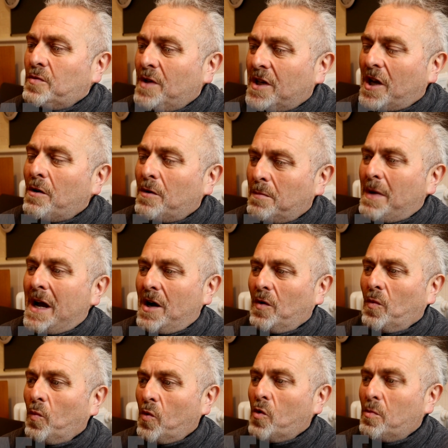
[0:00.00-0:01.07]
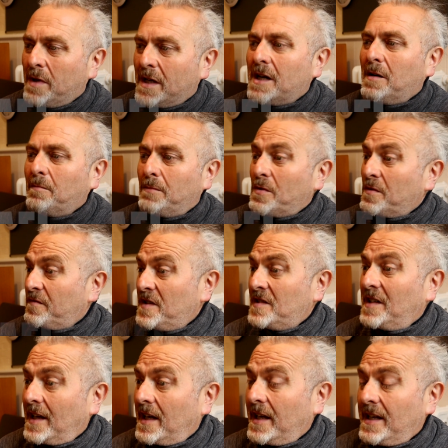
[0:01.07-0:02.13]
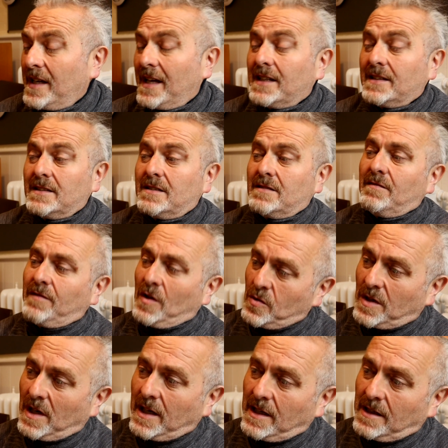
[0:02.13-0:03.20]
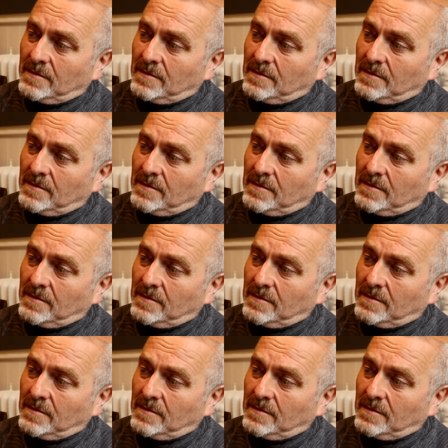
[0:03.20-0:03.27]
we go about warming up, both physically and vocally?